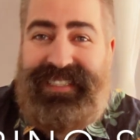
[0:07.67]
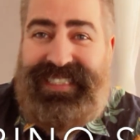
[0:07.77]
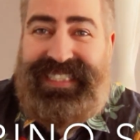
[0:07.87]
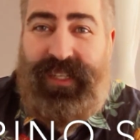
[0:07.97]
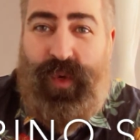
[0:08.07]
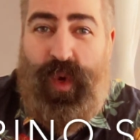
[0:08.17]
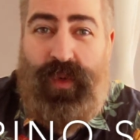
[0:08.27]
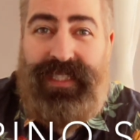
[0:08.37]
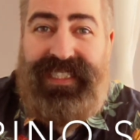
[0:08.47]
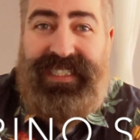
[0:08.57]

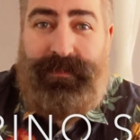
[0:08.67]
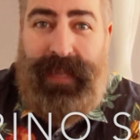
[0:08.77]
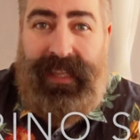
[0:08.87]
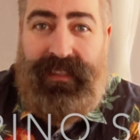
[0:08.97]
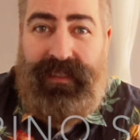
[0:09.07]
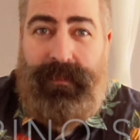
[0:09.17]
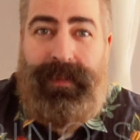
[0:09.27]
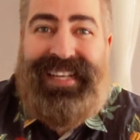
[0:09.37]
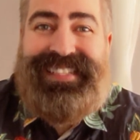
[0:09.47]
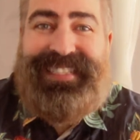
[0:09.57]
Zero smell.
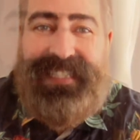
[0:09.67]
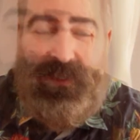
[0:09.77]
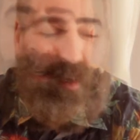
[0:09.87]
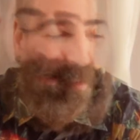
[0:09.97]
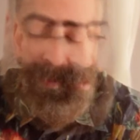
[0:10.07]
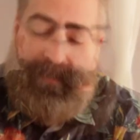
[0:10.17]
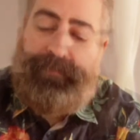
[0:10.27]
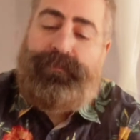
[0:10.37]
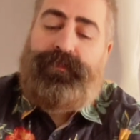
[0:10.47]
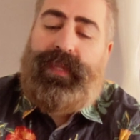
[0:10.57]
Zero. All right.
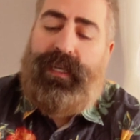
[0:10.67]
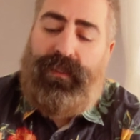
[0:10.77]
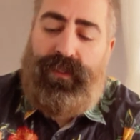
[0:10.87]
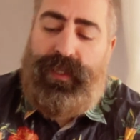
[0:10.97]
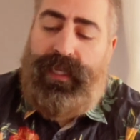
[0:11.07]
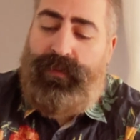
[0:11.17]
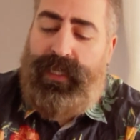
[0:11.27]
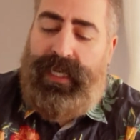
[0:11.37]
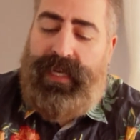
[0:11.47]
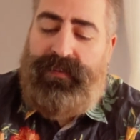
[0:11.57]
Today
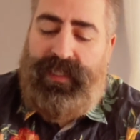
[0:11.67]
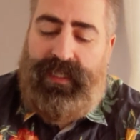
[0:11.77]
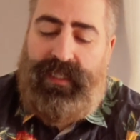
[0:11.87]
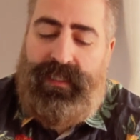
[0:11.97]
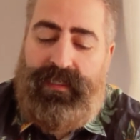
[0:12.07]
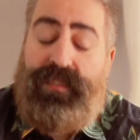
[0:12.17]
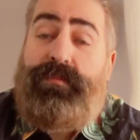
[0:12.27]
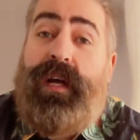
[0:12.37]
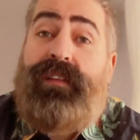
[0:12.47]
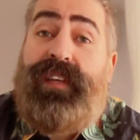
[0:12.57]
we're going to have a
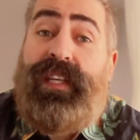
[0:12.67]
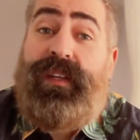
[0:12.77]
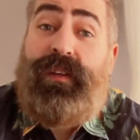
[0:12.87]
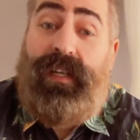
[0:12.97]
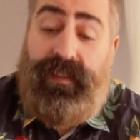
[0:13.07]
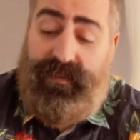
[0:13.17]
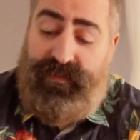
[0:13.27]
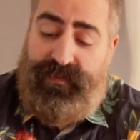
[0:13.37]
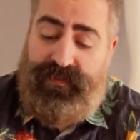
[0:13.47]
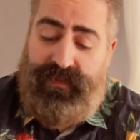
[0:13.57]
small video
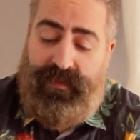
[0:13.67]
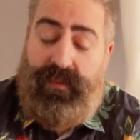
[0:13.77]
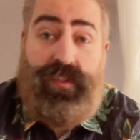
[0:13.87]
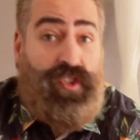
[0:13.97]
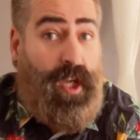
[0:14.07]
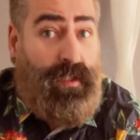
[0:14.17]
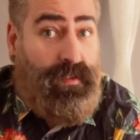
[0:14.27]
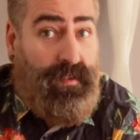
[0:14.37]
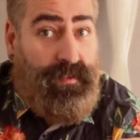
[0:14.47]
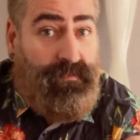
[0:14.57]
of
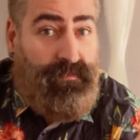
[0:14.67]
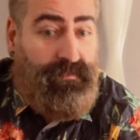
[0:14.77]
socks.